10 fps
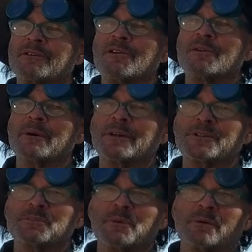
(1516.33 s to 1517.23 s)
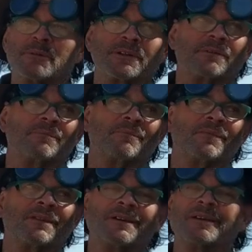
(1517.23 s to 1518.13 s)
all about experimenting,
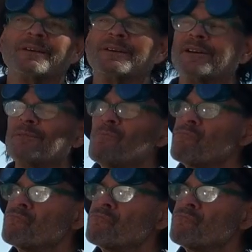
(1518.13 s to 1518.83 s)
you know.